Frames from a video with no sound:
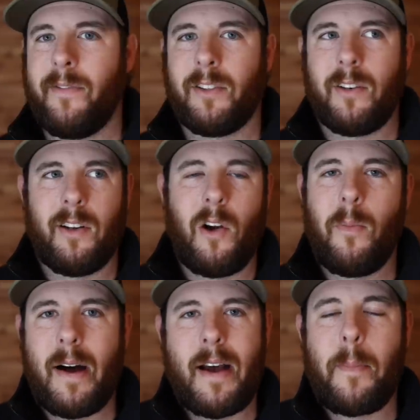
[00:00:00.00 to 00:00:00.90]
that's gonna go
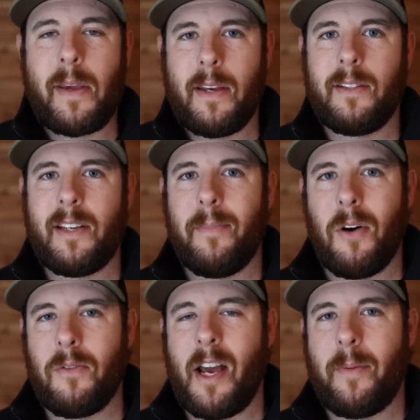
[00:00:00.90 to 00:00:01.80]
buy a PSE
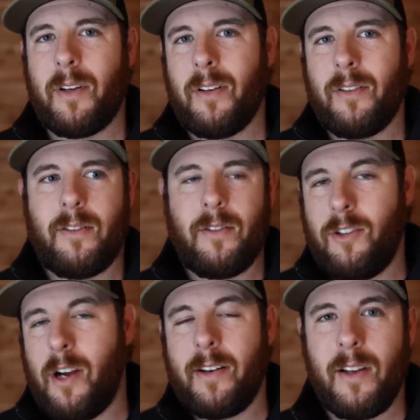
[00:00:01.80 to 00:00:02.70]
bow now because
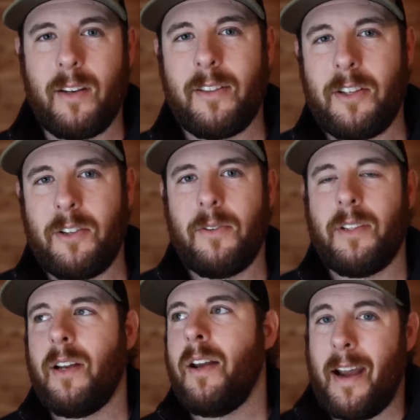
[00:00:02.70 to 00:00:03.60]
John Dudley shoots it.